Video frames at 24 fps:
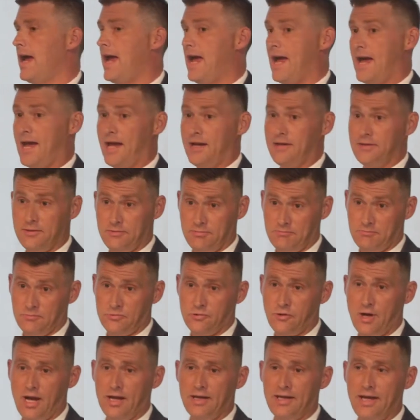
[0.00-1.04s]
and
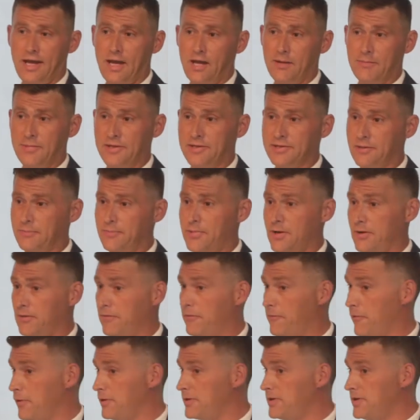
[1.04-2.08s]
tried cannabis
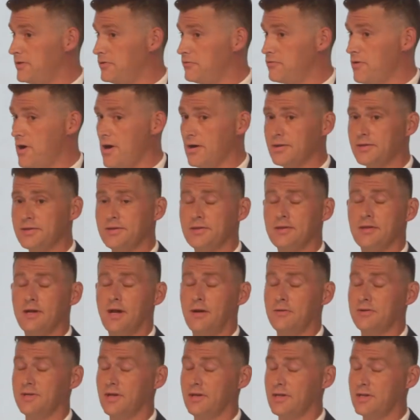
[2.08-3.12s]
compared to 14 drugs.
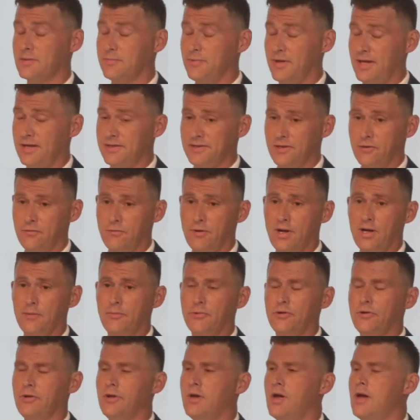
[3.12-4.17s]
I was like, this plant's
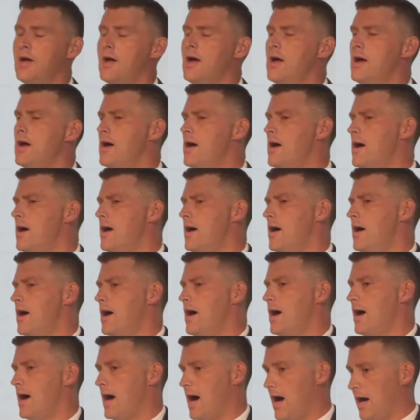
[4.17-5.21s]
incredible.
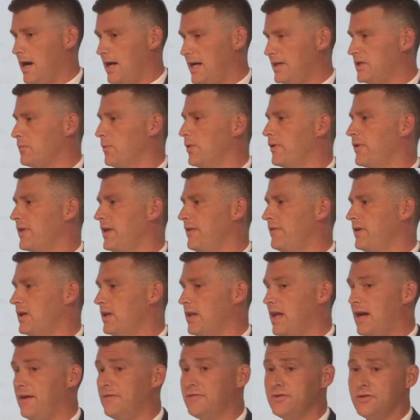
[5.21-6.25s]
It's worth giving
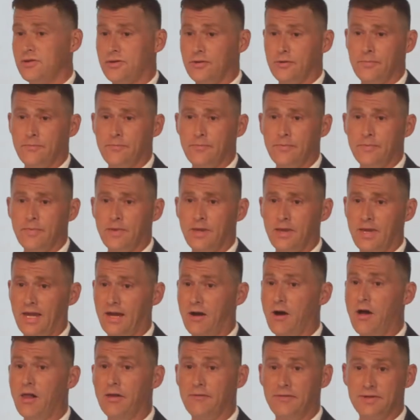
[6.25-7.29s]
a life to,
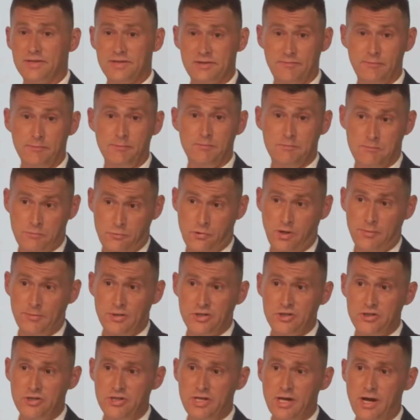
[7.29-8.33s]
like all of us have pretty
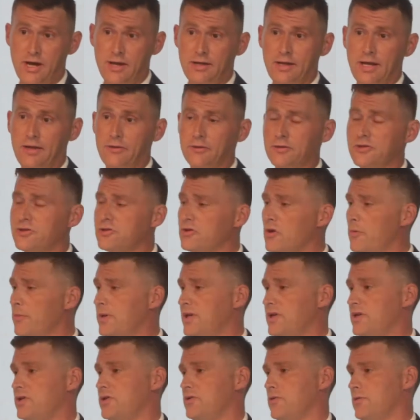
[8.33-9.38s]
much done. And there's so
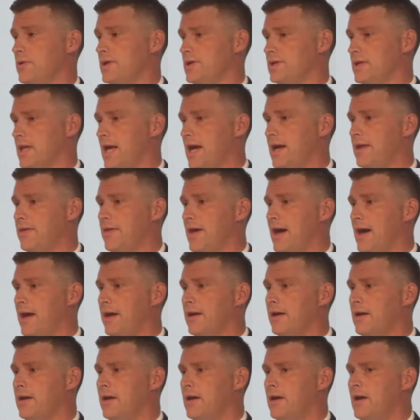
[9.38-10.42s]
many stories like
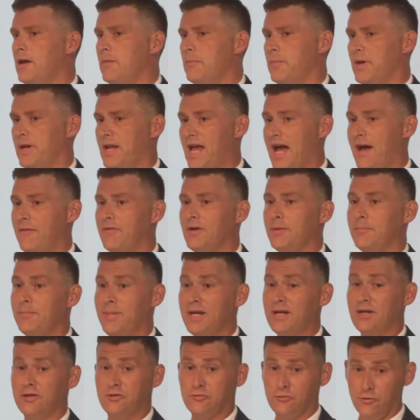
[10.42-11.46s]
that. But having
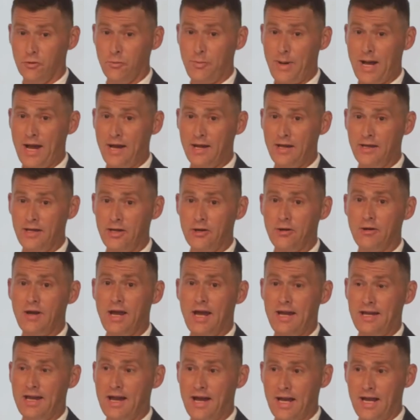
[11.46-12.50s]
been a true pioneer
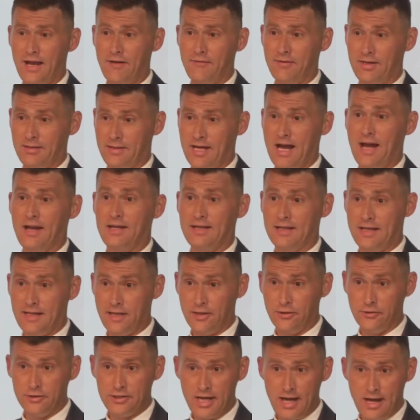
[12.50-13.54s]
and not having gotten
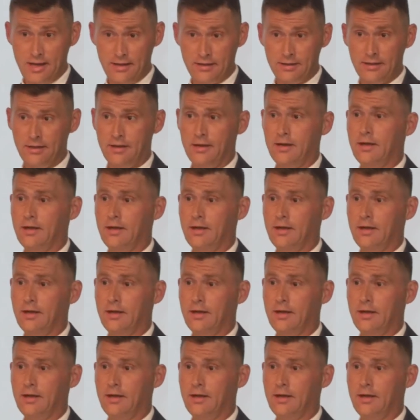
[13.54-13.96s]
killed yet,